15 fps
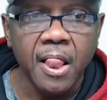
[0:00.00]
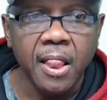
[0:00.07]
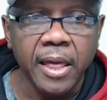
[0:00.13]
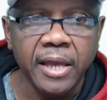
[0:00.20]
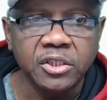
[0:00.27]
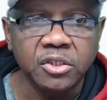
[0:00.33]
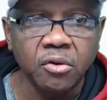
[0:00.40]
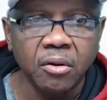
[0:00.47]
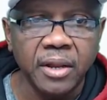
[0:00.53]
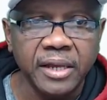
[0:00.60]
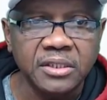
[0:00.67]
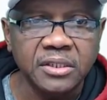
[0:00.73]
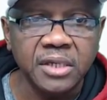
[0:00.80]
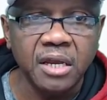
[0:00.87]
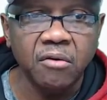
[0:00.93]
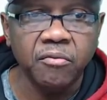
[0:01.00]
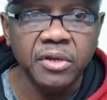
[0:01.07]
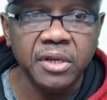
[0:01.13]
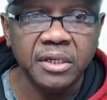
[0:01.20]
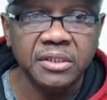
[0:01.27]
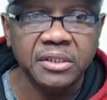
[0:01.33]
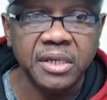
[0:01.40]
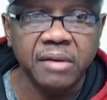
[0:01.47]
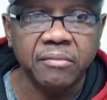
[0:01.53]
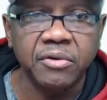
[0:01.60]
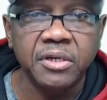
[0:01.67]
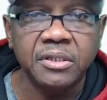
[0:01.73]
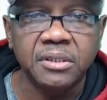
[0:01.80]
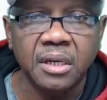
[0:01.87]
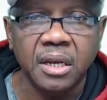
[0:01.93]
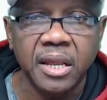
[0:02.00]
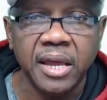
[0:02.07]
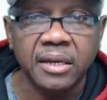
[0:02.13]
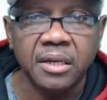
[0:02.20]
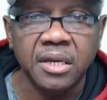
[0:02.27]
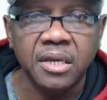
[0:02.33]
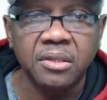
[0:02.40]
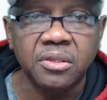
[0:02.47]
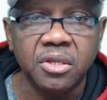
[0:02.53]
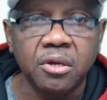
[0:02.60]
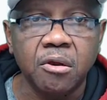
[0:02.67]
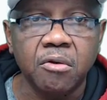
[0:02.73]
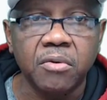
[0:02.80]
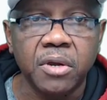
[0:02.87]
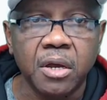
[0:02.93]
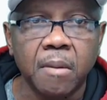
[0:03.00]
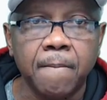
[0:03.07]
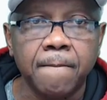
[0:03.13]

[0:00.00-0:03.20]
And so let's say we accept we select Ethereum.